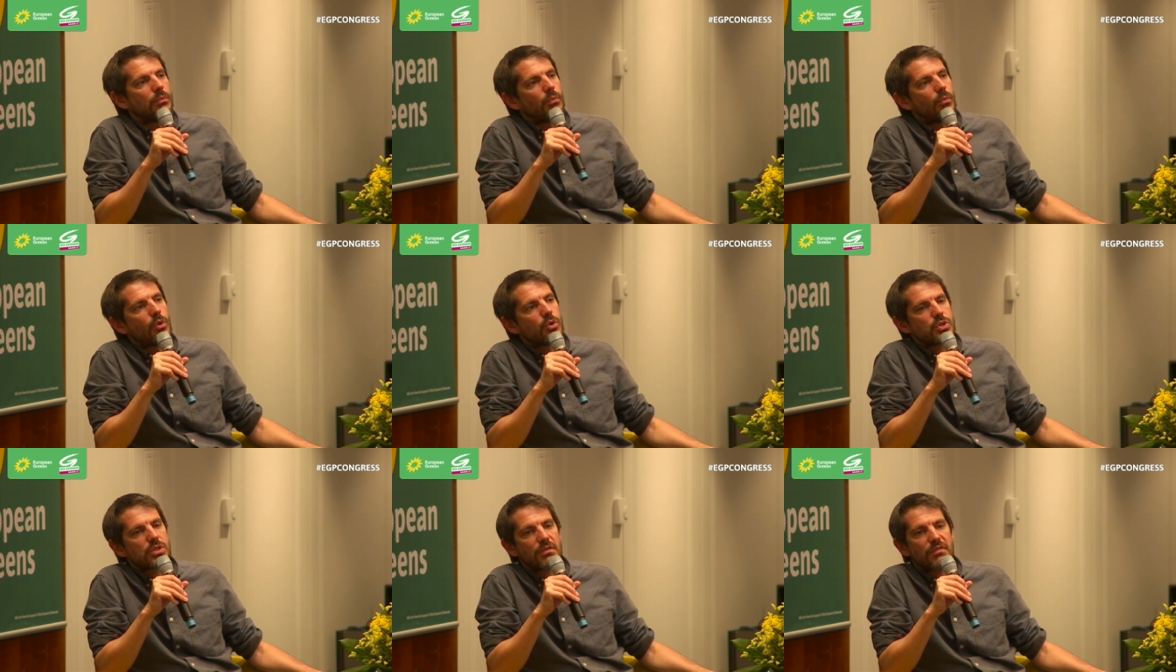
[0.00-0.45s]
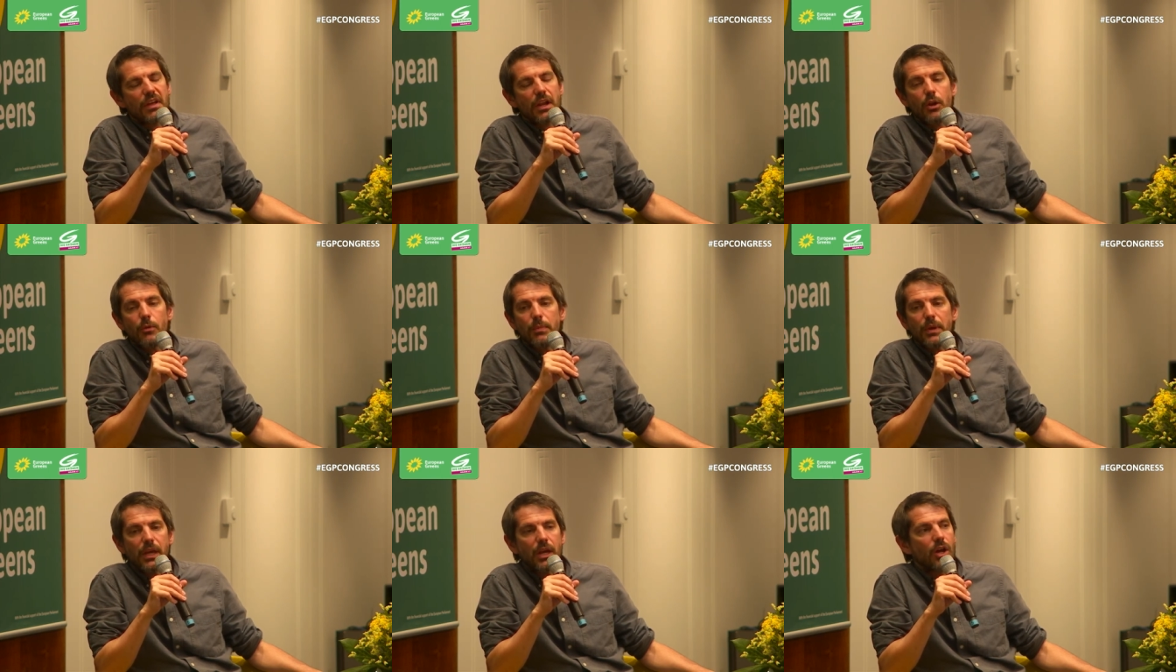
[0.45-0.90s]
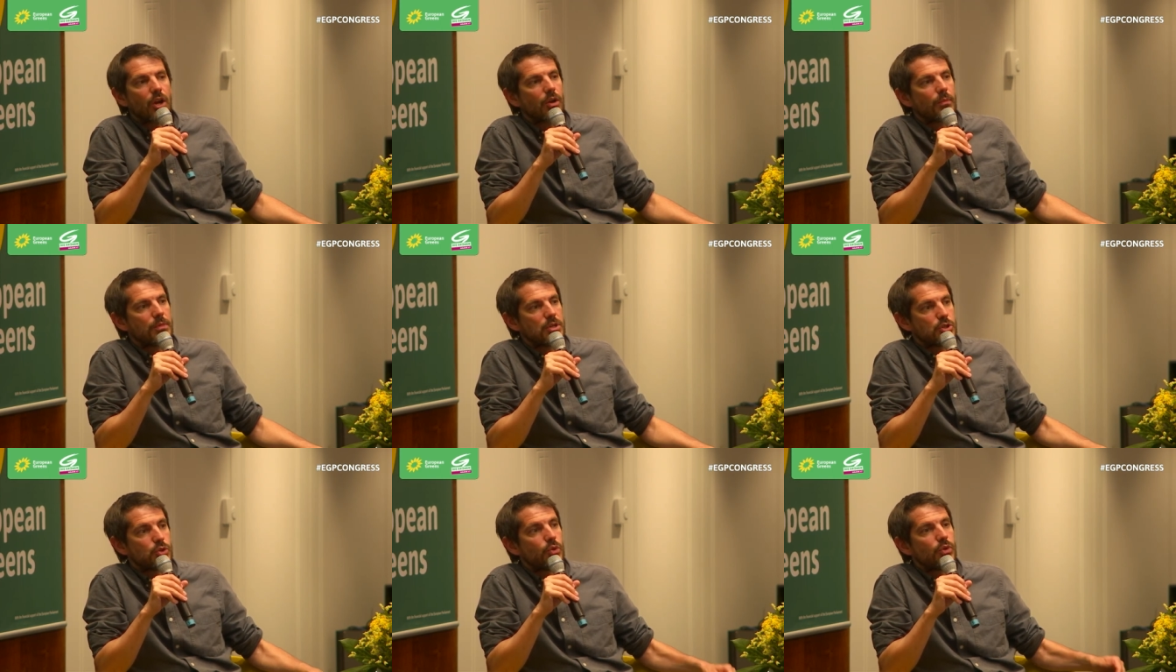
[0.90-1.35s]
most developed
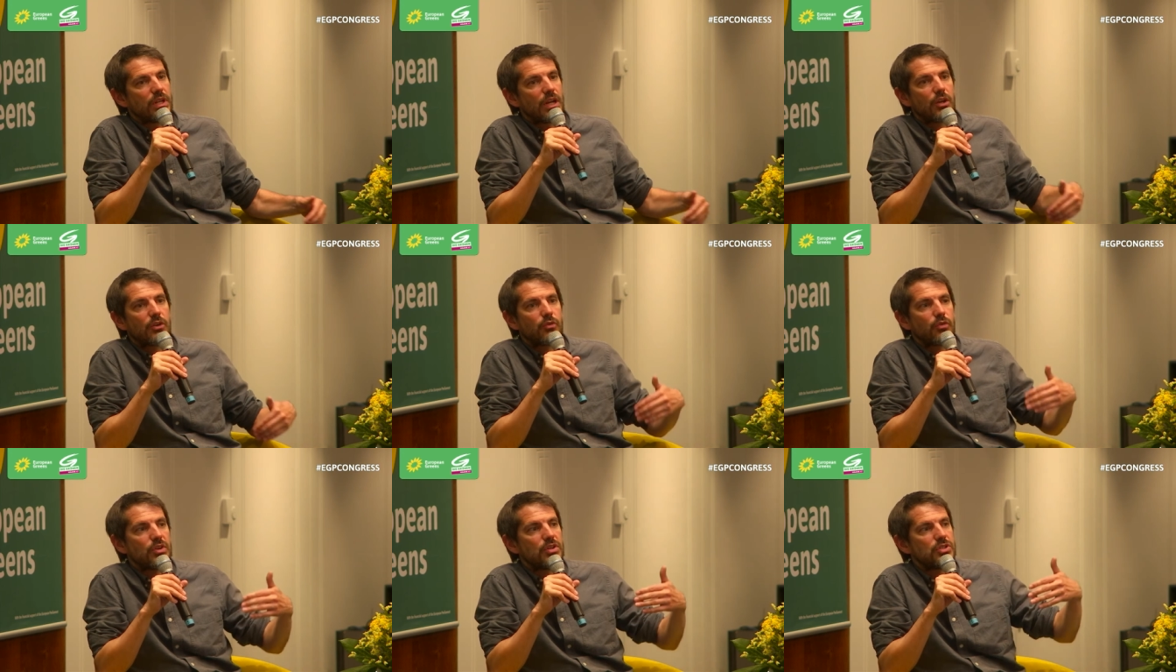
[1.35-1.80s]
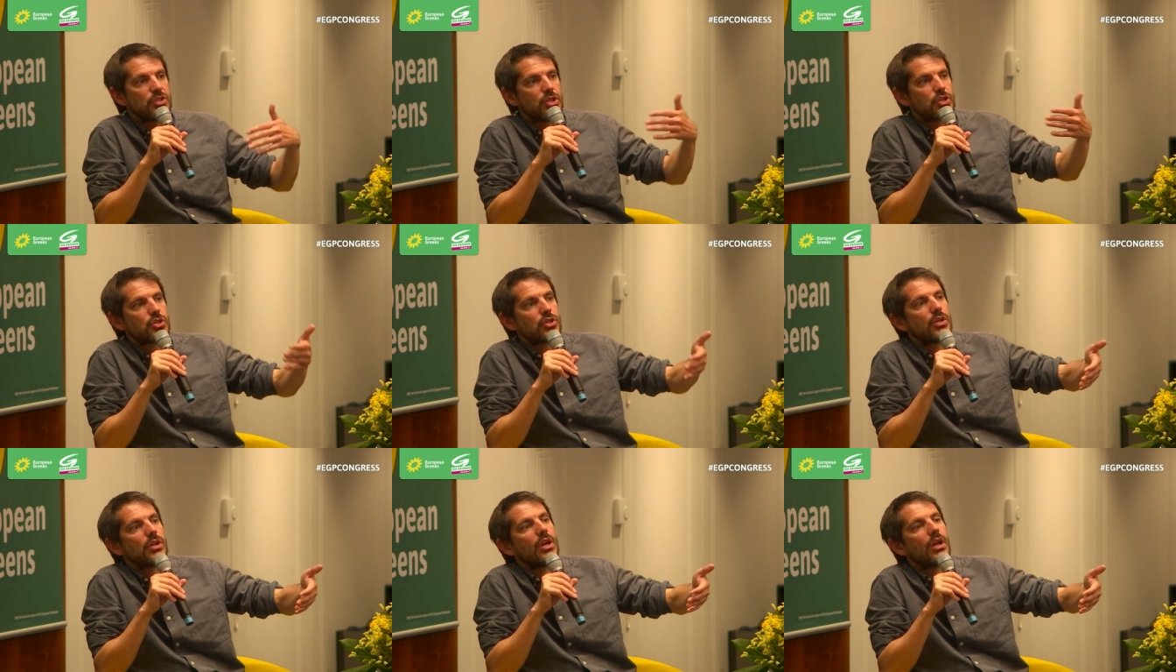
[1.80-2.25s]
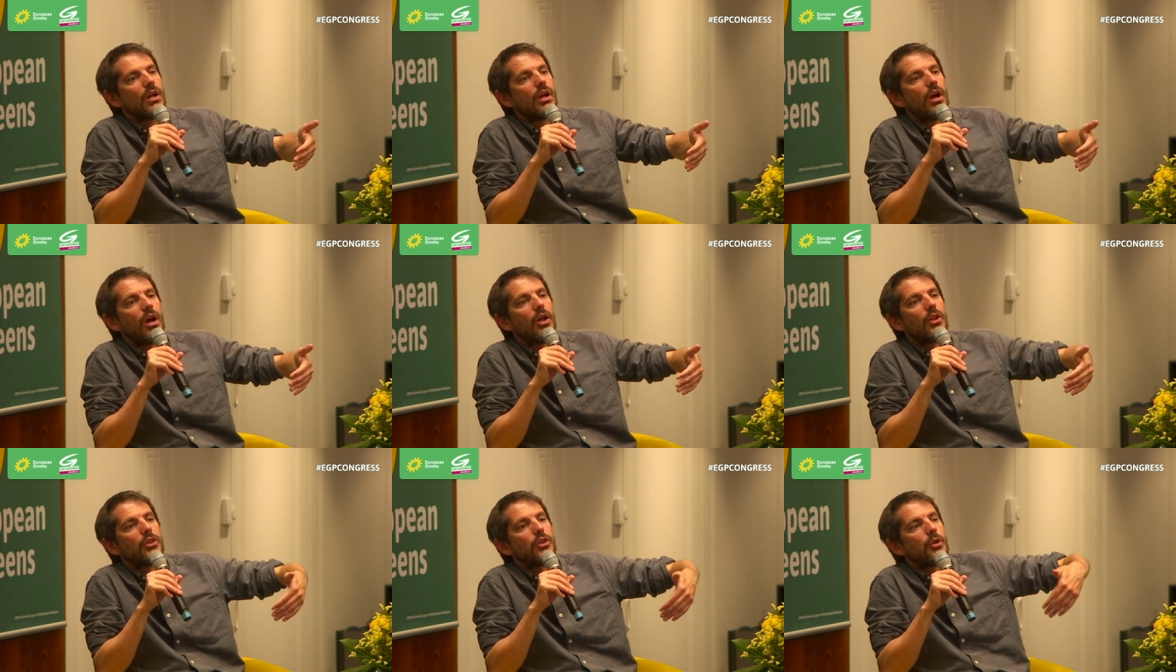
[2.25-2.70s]
economies do their transition
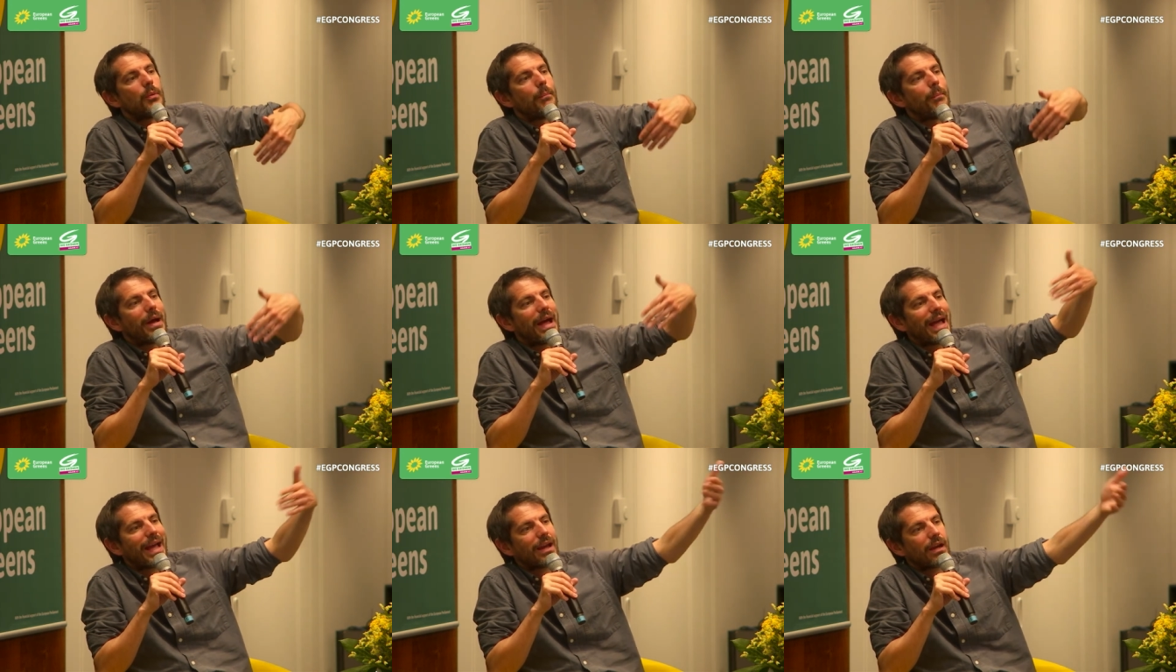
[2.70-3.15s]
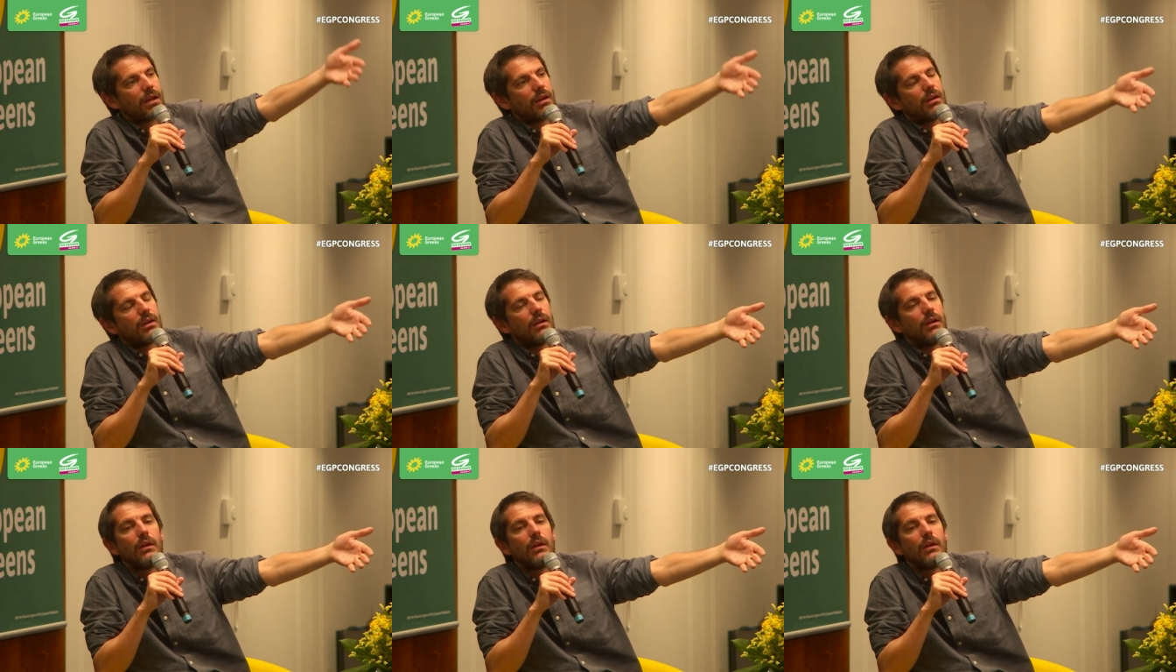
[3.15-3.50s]
on the back